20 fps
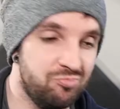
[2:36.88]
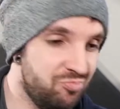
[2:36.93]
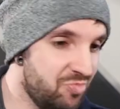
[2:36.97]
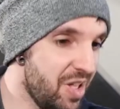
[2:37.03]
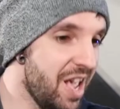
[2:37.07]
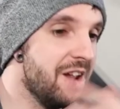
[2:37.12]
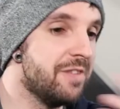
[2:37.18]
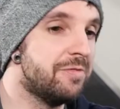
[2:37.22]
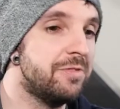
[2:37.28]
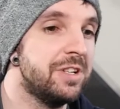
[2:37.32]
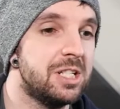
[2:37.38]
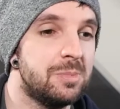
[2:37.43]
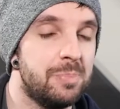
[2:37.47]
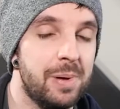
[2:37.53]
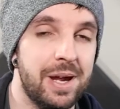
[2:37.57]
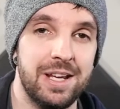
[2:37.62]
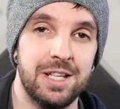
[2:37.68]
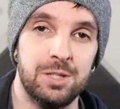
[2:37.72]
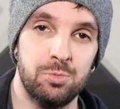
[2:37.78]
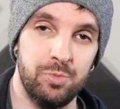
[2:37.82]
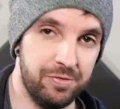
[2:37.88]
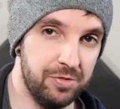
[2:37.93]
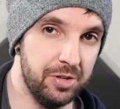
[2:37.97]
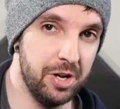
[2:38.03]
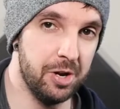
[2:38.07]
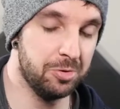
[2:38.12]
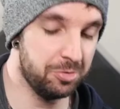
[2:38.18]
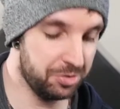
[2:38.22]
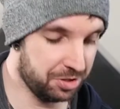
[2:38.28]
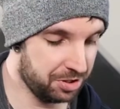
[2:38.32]
every space with
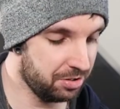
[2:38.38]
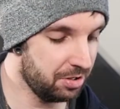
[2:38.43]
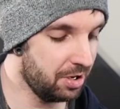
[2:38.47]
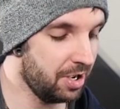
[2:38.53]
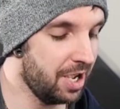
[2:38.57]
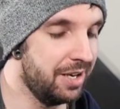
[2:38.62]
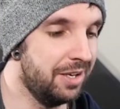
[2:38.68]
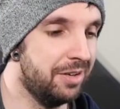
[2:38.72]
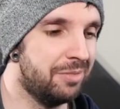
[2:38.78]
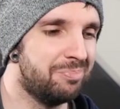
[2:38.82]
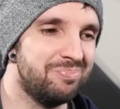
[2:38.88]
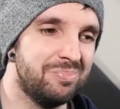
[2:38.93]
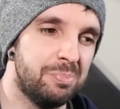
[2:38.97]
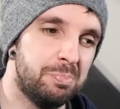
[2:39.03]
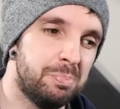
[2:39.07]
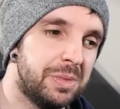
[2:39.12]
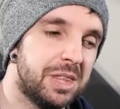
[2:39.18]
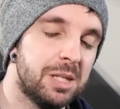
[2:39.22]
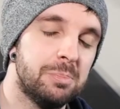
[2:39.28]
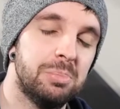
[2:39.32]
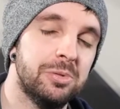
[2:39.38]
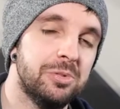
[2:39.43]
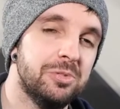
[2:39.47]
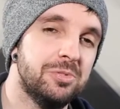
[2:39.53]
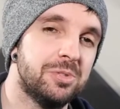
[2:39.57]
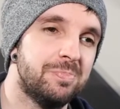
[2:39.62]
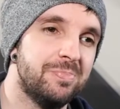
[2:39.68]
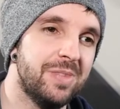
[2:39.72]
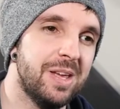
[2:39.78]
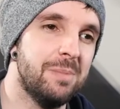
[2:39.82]
notes. And the
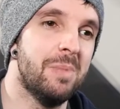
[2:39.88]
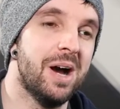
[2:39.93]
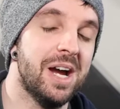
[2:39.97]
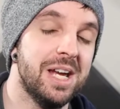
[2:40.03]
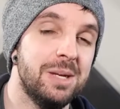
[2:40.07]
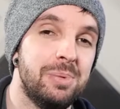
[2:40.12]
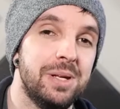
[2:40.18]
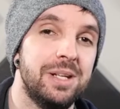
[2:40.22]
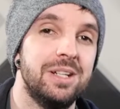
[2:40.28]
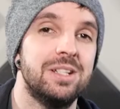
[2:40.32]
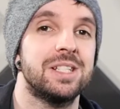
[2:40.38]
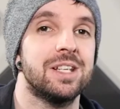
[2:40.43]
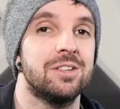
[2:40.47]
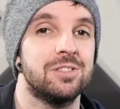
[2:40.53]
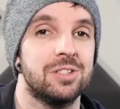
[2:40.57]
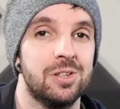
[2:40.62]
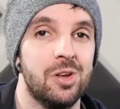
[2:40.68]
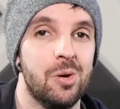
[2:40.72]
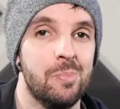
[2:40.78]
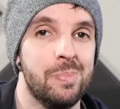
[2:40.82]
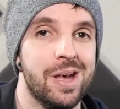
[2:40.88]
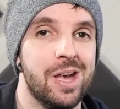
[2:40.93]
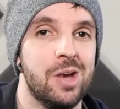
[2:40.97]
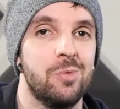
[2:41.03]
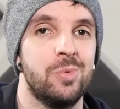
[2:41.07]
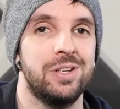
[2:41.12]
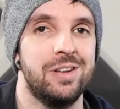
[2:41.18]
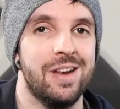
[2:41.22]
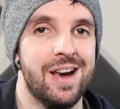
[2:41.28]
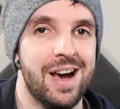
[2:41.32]
blues, in my opinion, sounds a lot better
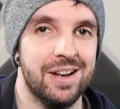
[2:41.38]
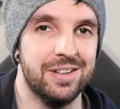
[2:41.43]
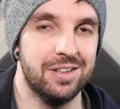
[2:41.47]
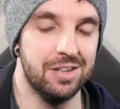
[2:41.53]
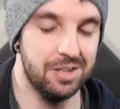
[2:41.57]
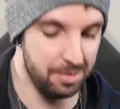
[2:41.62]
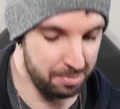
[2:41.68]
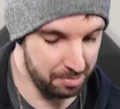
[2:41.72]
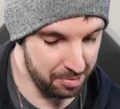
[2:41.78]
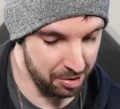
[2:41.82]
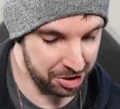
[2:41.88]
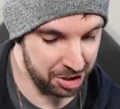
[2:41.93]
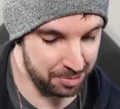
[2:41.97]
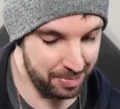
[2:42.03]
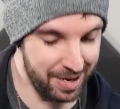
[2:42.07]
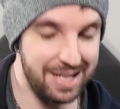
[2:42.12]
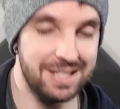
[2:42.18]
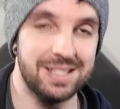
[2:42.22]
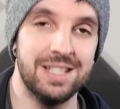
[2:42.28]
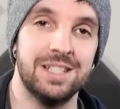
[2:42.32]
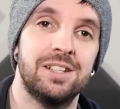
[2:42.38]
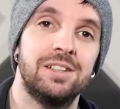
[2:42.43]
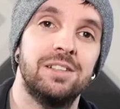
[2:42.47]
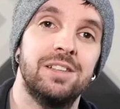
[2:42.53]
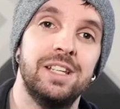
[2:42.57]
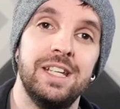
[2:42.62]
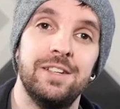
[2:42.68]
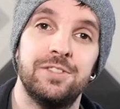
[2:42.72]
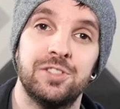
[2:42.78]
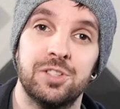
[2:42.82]
when you add more spaces and
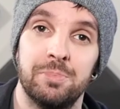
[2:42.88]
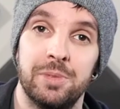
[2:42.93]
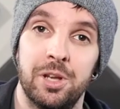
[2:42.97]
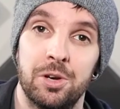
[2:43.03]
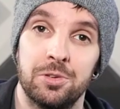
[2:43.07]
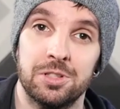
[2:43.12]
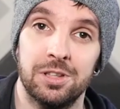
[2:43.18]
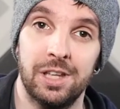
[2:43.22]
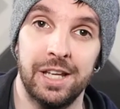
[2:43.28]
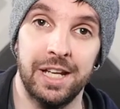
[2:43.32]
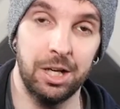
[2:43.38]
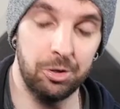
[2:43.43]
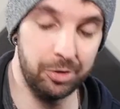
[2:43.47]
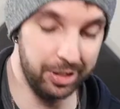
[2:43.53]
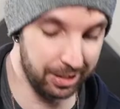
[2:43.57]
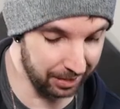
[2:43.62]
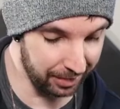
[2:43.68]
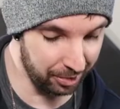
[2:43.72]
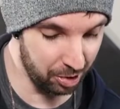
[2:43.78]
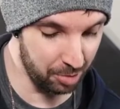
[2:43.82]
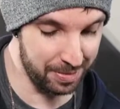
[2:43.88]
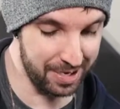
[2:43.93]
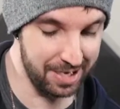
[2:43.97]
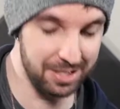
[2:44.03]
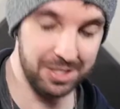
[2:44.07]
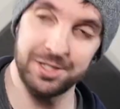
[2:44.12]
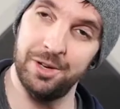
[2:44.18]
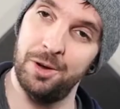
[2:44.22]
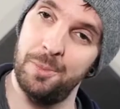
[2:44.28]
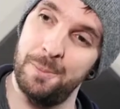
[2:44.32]
leave some notes lingering a little bit.
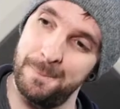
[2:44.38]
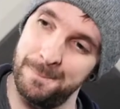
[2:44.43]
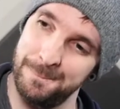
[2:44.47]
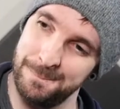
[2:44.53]
So,